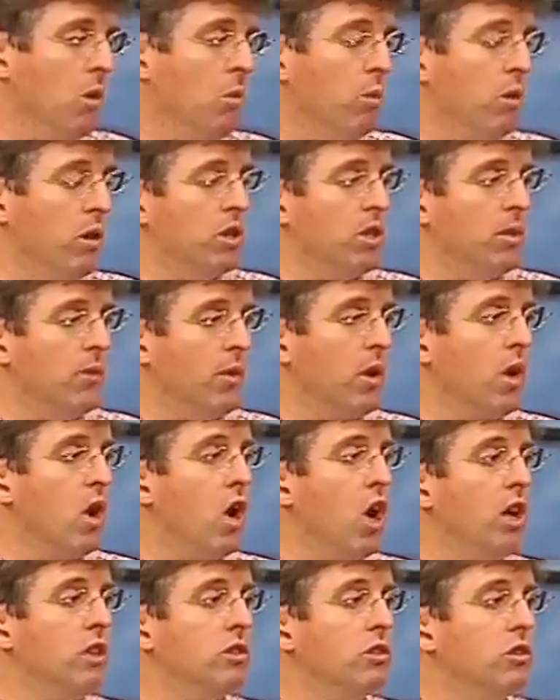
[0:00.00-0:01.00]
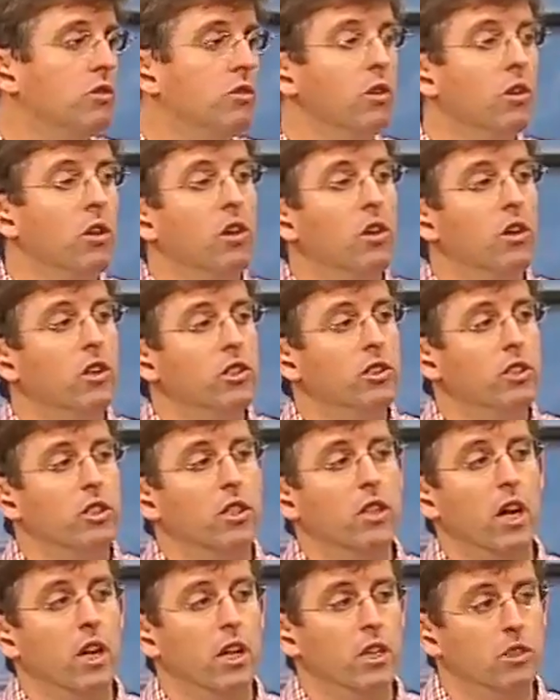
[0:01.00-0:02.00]
What are some of the causes for urge
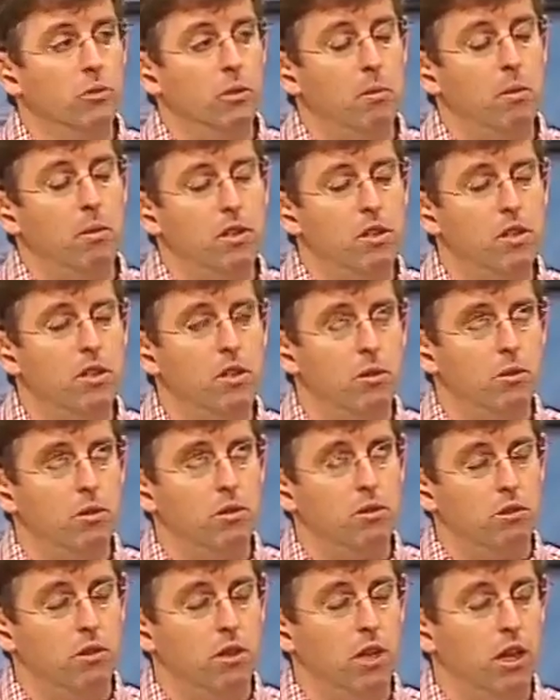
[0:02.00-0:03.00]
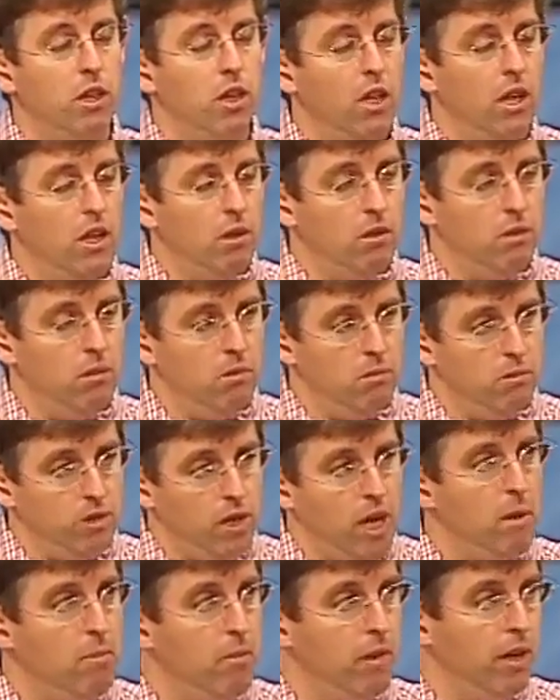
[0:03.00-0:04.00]
incontinence? We mentioned that, that
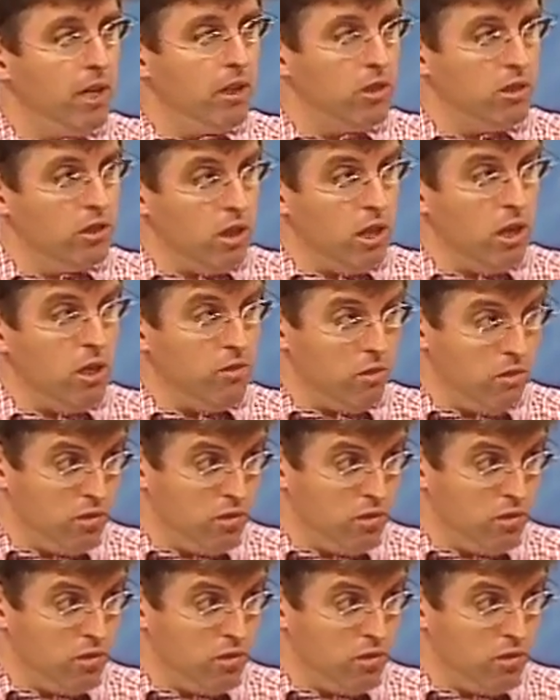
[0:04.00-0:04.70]
childbearing is a cause for